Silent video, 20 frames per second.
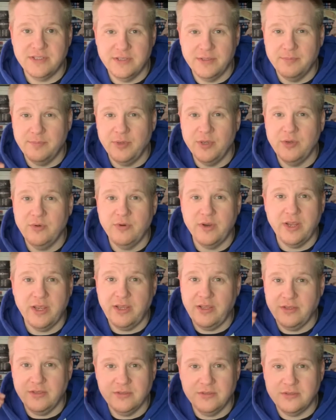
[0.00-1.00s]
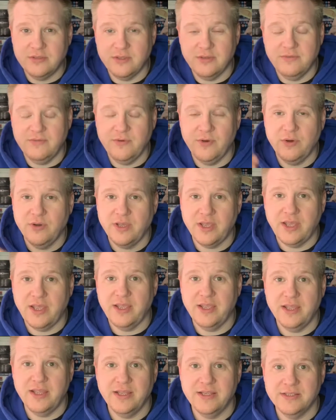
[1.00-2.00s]
The Blu-ray to the
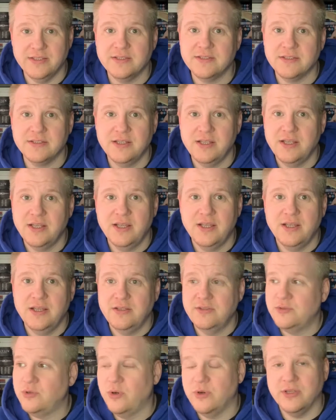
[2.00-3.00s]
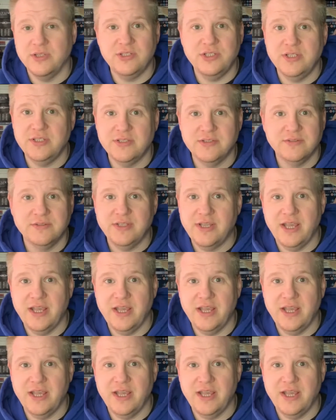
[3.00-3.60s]
4K is chalk and cheese.